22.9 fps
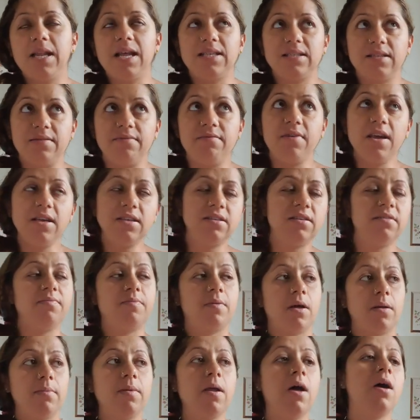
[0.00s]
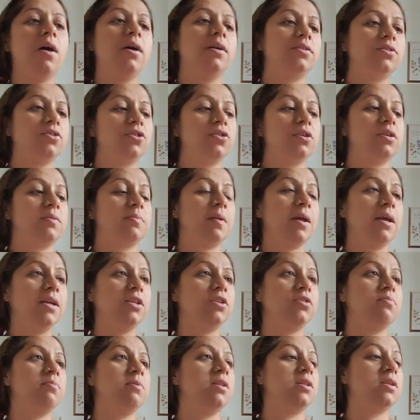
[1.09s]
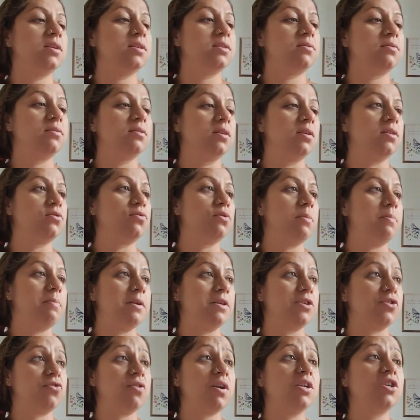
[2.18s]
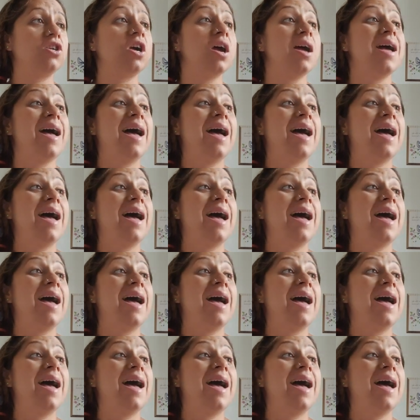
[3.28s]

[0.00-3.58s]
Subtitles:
invasive, blah blah, and she explained to me this sweep and stretch.